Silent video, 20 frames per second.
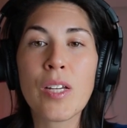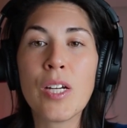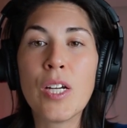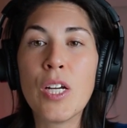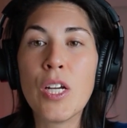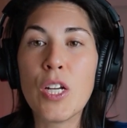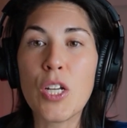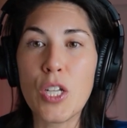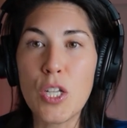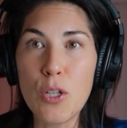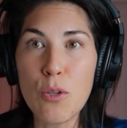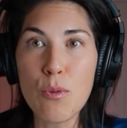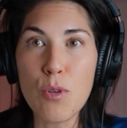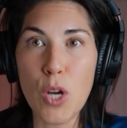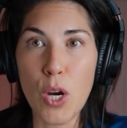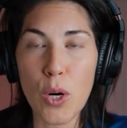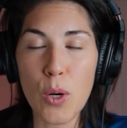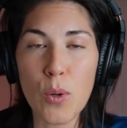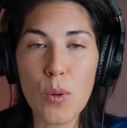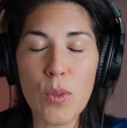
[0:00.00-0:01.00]
you
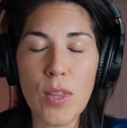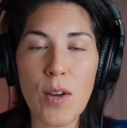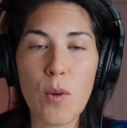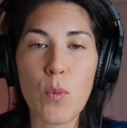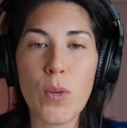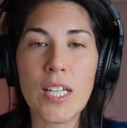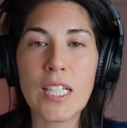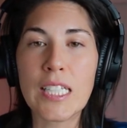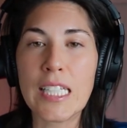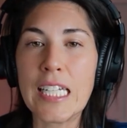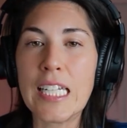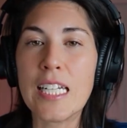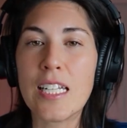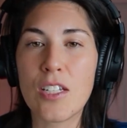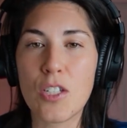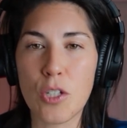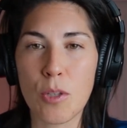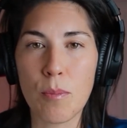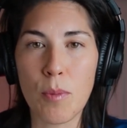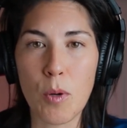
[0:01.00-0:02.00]
know that we lean
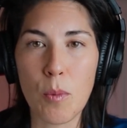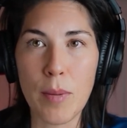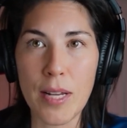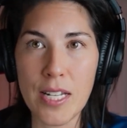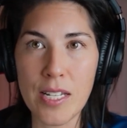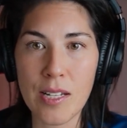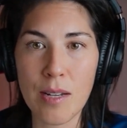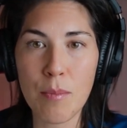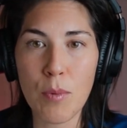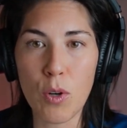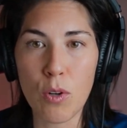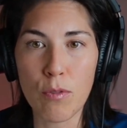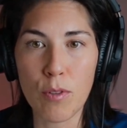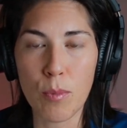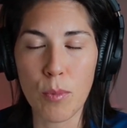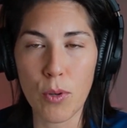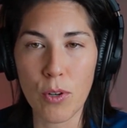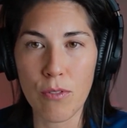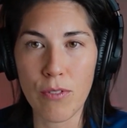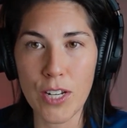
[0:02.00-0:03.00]
into momentum over
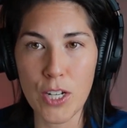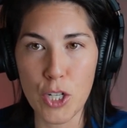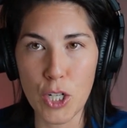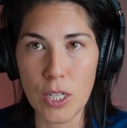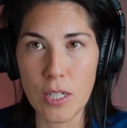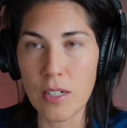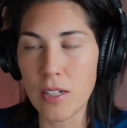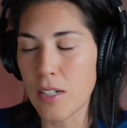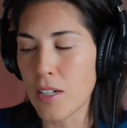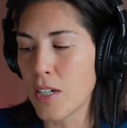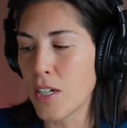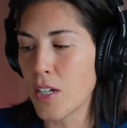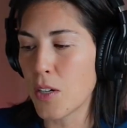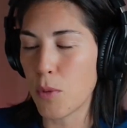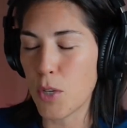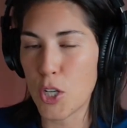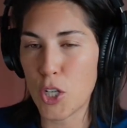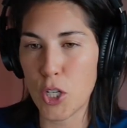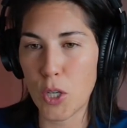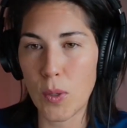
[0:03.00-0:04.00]
motivation. We
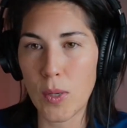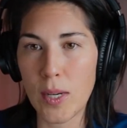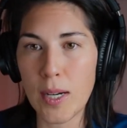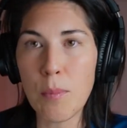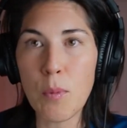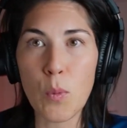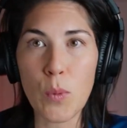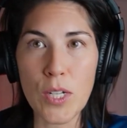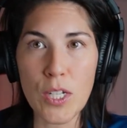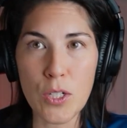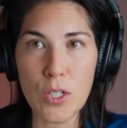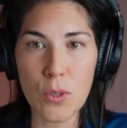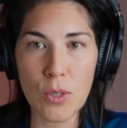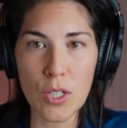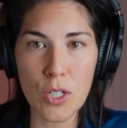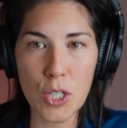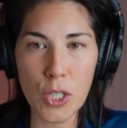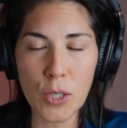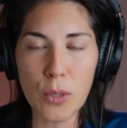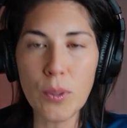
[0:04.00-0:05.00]
show up, we do the
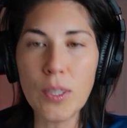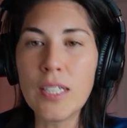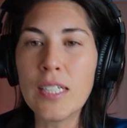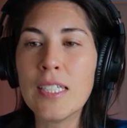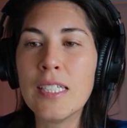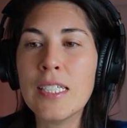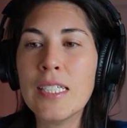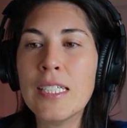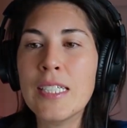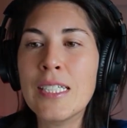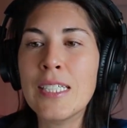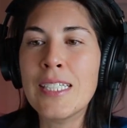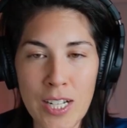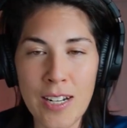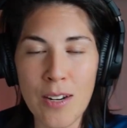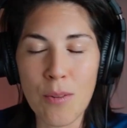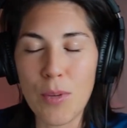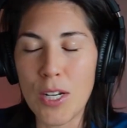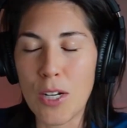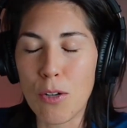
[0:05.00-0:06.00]
do,
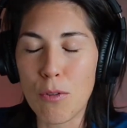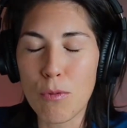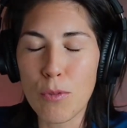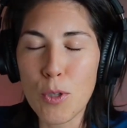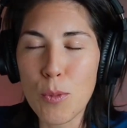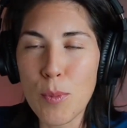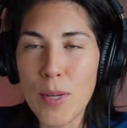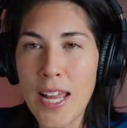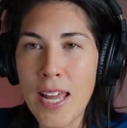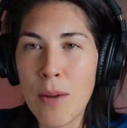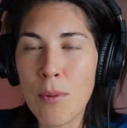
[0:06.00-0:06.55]
we don't ruminate, we